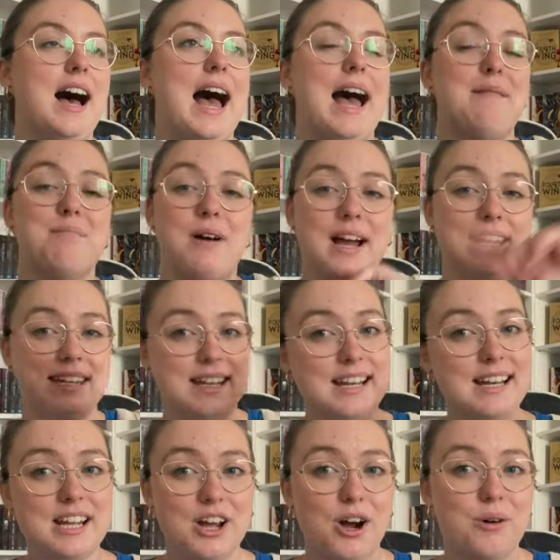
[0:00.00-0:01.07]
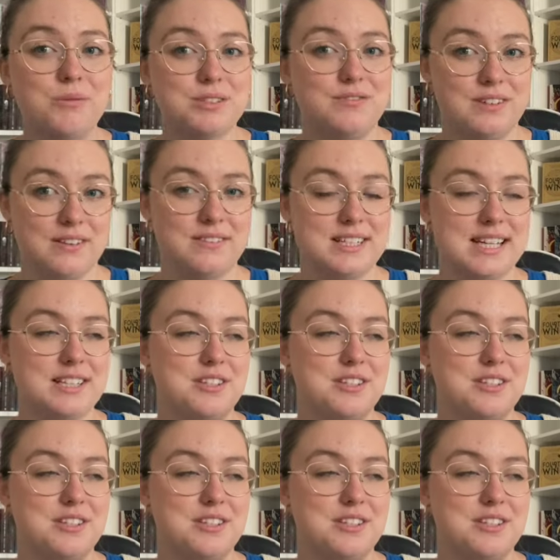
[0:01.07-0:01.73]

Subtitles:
and my yearly goal was 50.